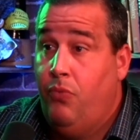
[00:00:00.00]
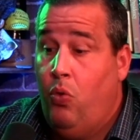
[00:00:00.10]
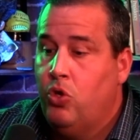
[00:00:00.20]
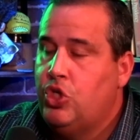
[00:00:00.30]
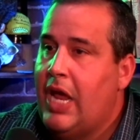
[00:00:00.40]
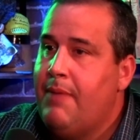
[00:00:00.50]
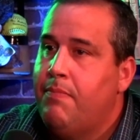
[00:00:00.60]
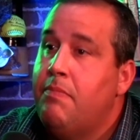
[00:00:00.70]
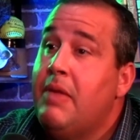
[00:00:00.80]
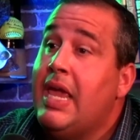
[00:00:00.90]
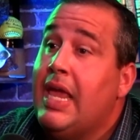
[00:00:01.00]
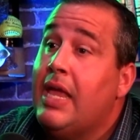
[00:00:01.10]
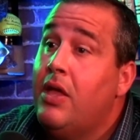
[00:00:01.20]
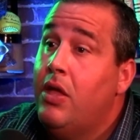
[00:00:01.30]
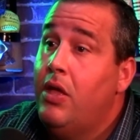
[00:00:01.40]
or shape
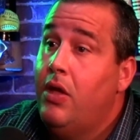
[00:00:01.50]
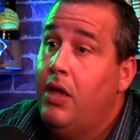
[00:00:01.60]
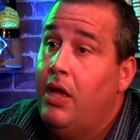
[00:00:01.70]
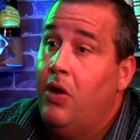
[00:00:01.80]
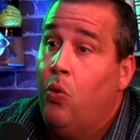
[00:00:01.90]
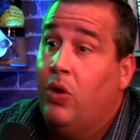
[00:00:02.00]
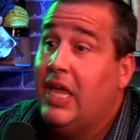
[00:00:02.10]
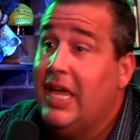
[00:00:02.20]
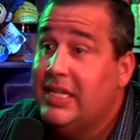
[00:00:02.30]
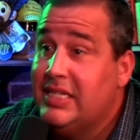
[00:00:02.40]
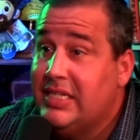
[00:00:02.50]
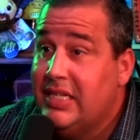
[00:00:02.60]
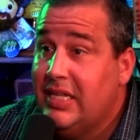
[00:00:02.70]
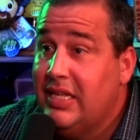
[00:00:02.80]
me or kids